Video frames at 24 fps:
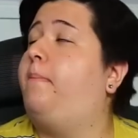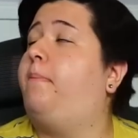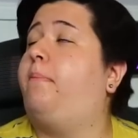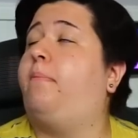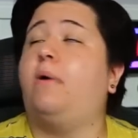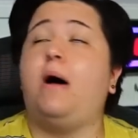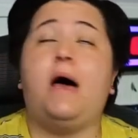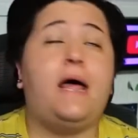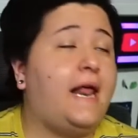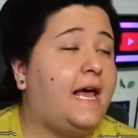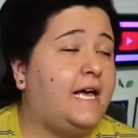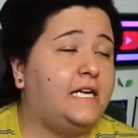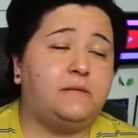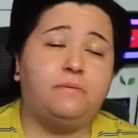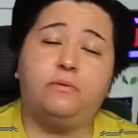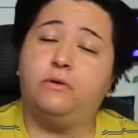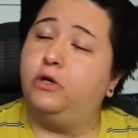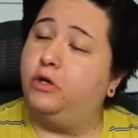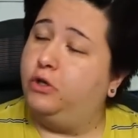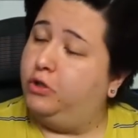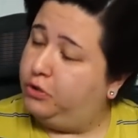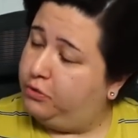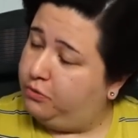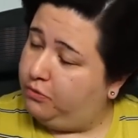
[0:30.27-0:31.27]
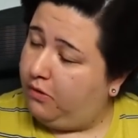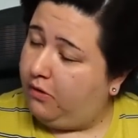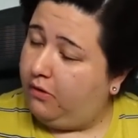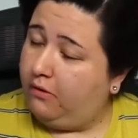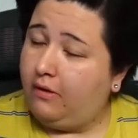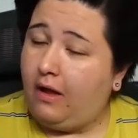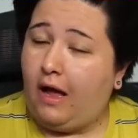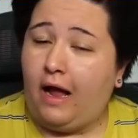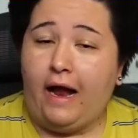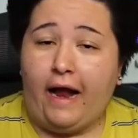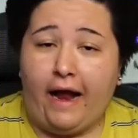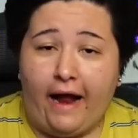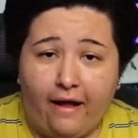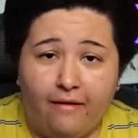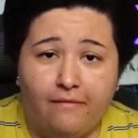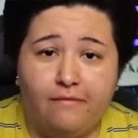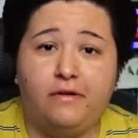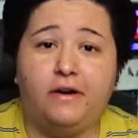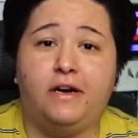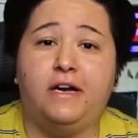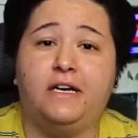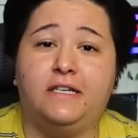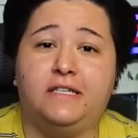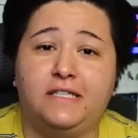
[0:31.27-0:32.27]
But as per usual, I am
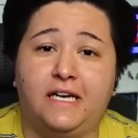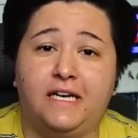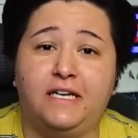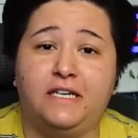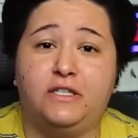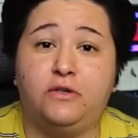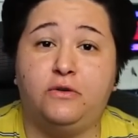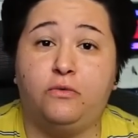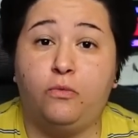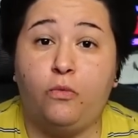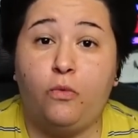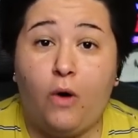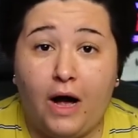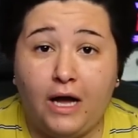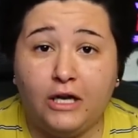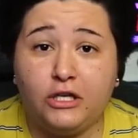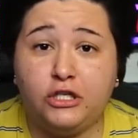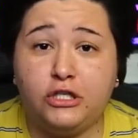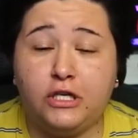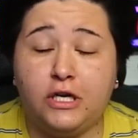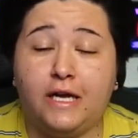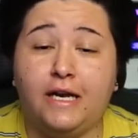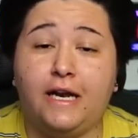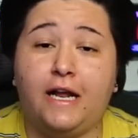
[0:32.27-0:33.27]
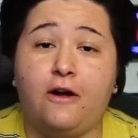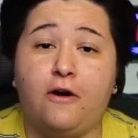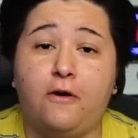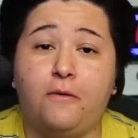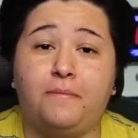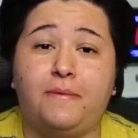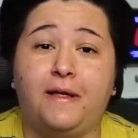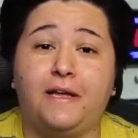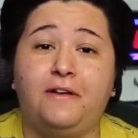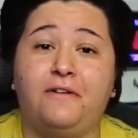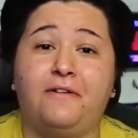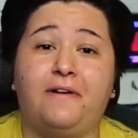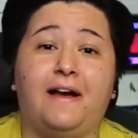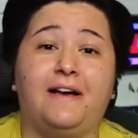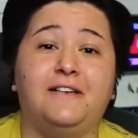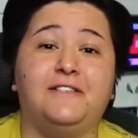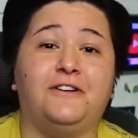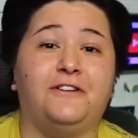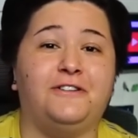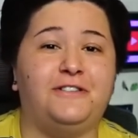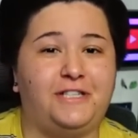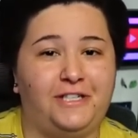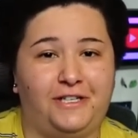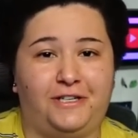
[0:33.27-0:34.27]
very excited to watch, and I hope that you guys
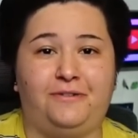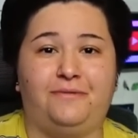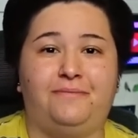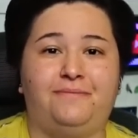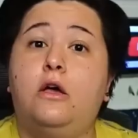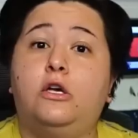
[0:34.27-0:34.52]
are too.